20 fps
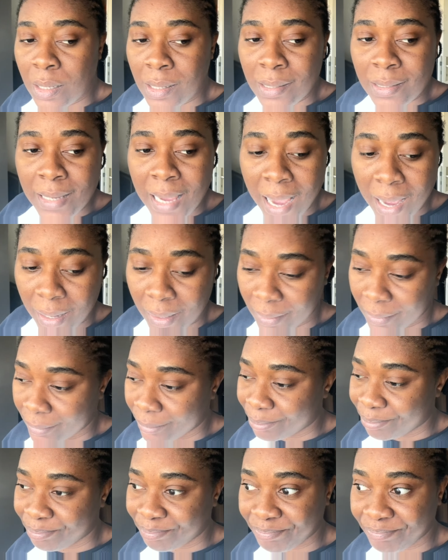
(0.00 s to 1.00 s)
yeah
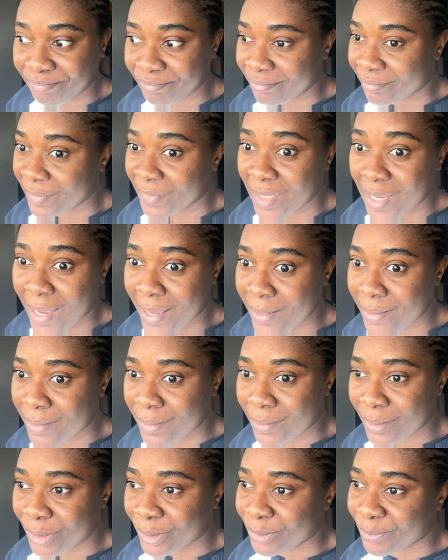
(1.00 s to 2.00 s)

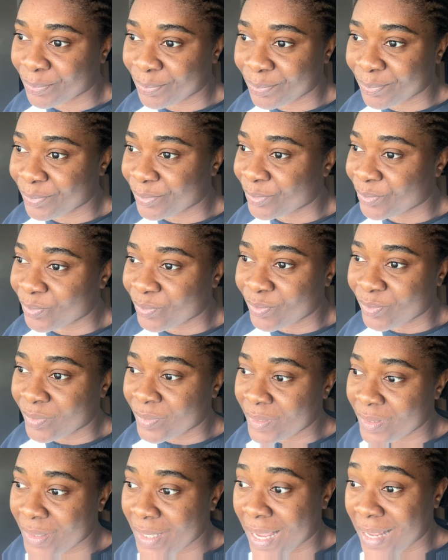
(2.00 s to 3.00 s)
guys
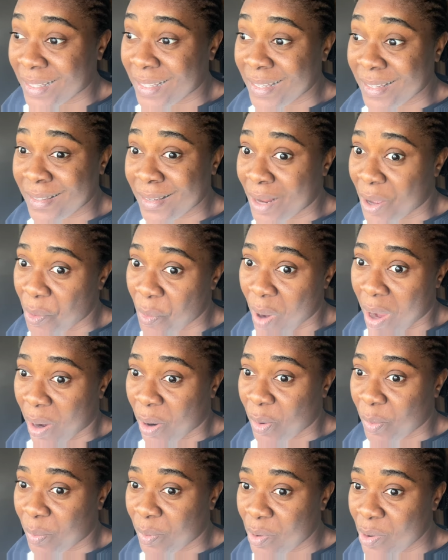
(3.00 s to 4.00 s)
at least now we
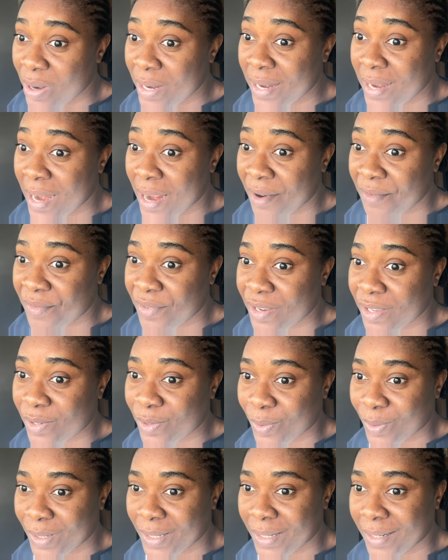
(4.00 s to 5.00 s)
are uploading every
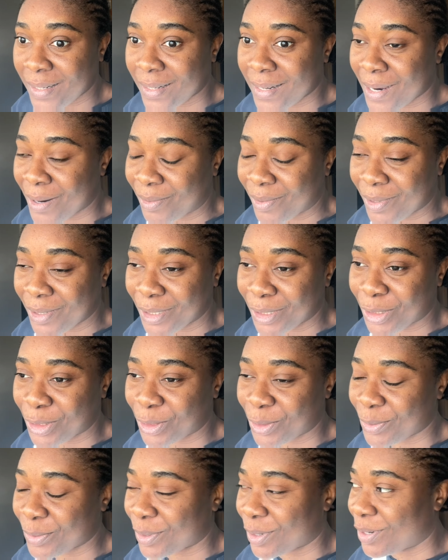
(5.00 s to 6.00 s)
sunday that one is
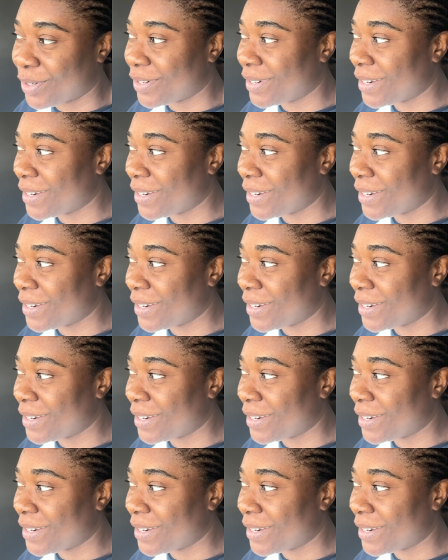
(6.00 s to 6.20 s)
sure